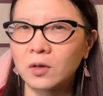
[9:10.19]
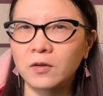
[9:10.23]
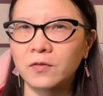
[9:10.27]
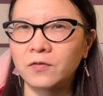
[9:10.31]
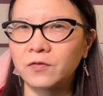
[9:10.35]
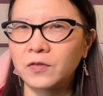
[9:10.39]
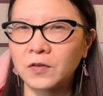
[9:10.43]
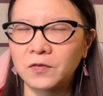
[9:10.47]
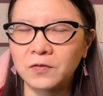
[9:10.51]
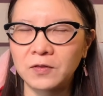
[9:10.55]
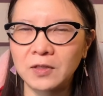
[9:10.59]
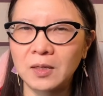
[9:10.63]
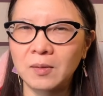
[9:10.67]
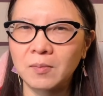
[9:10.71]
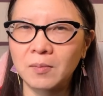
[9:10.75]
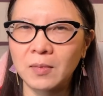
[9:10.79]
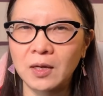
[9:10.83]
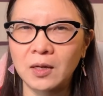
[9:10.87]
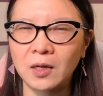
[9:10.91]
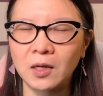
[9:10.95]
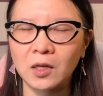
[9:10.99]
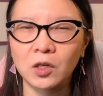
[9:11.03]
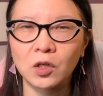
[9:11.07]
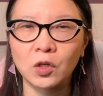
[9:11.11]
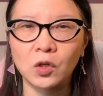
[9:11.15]

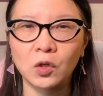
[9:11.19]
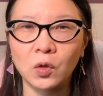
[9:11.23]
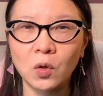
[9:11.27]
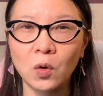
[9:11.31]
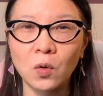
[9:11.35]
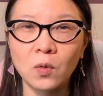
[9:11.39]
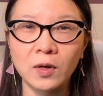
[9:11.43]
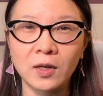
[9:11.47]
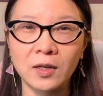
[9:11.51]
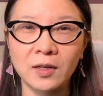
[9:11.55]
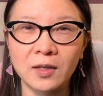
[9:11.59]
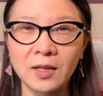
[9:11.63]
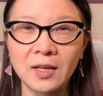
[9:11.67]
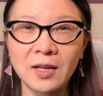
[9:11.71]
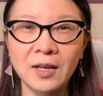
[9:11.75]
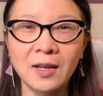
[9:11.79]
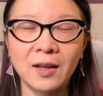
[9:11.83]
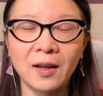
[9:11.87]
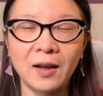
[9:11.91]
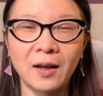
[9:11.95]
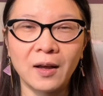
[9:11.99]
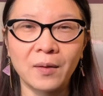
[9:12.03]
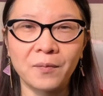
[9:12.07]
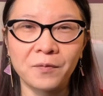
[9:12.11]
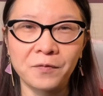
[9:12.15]
15-minute yoga
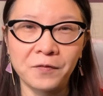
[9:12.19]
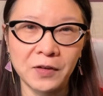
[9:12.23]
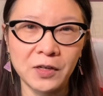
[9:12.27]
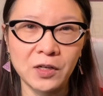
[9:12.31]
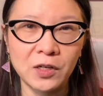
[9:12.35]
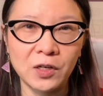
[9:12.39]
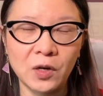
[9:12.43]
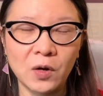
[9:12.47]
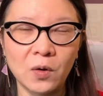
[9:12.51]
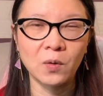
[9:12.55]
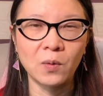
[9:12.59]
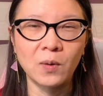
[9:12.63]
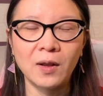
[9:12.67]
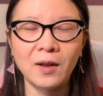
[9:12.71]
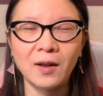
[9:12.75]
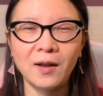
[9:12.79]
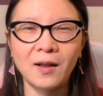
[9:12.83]
video,